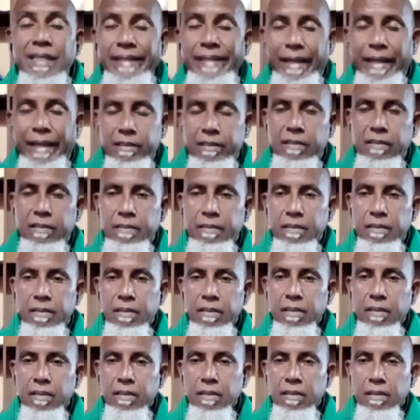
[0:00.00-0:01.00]
that?
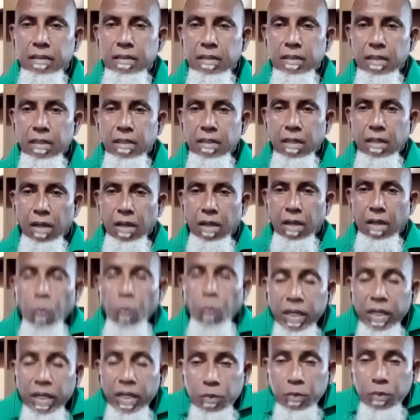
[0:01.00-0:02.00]

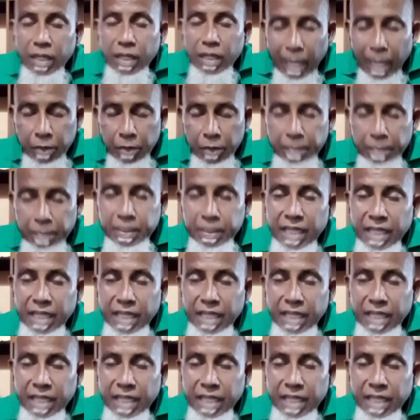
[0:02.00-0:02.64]
What are we putting